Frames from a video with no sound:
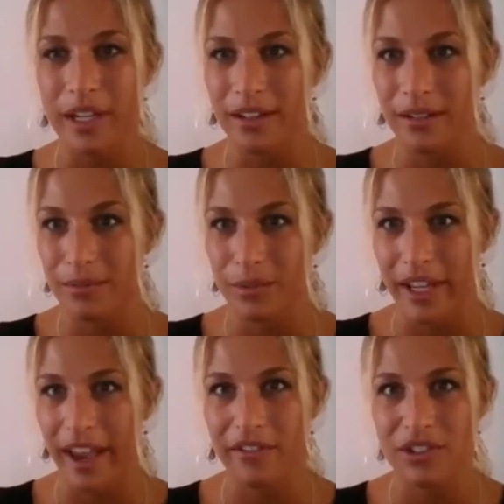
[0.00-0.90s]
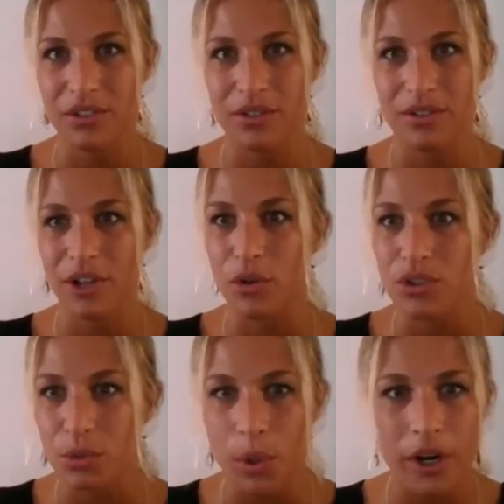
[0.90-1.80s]
we have to go
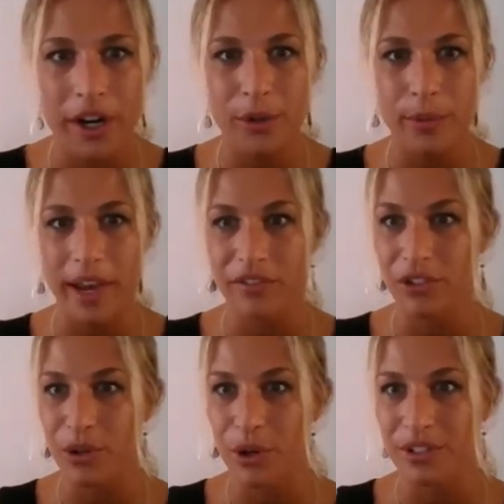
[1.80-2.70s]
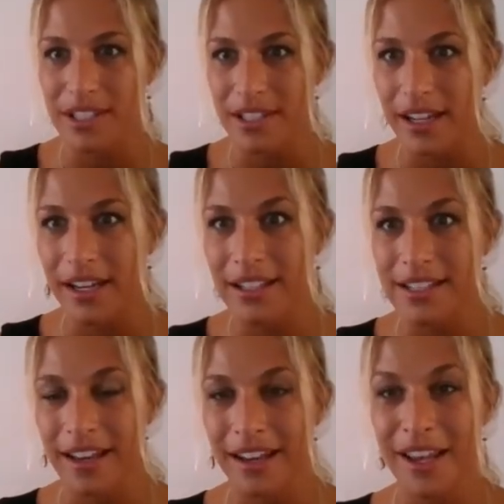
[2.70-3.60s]
to work, we have to do all these things,
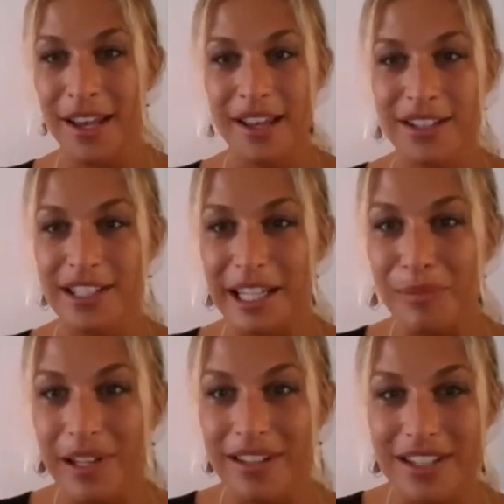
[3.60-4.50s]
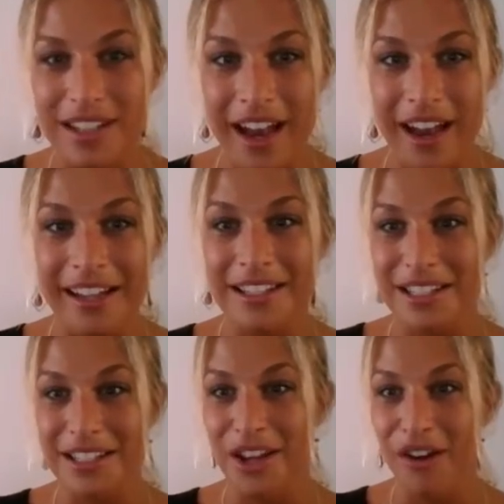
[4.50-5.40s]
and sleepless night
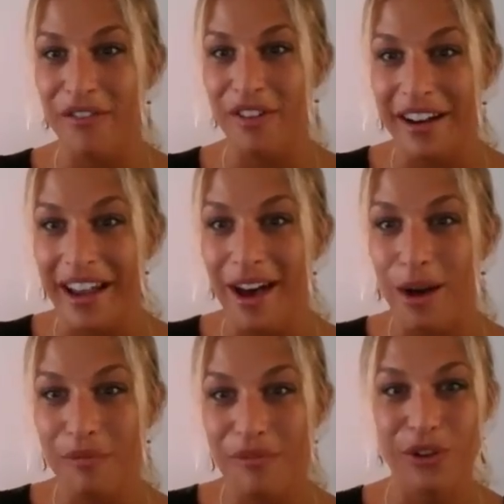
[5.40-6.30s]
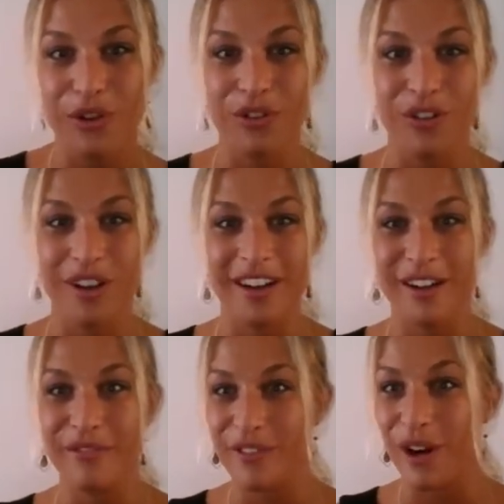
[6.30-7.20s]
is not very helpful
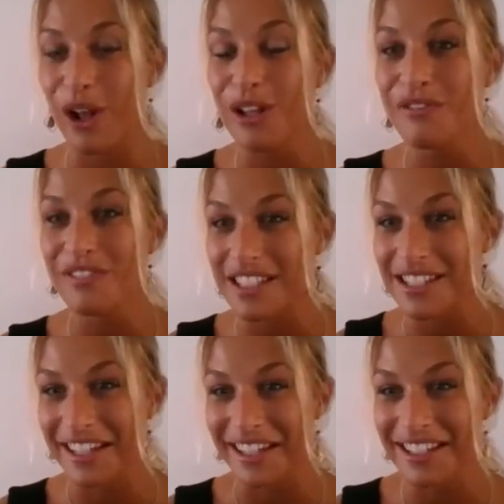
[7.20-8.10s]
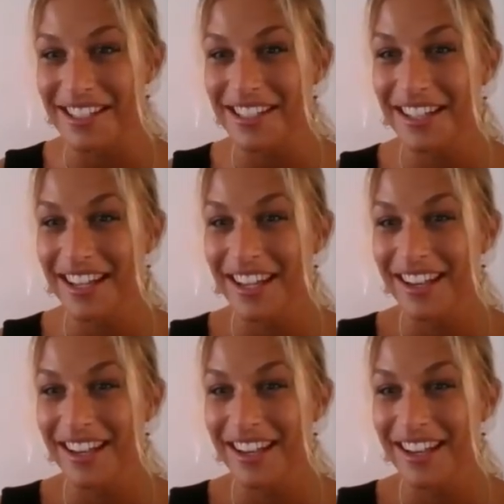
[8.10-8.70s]
for all of these things.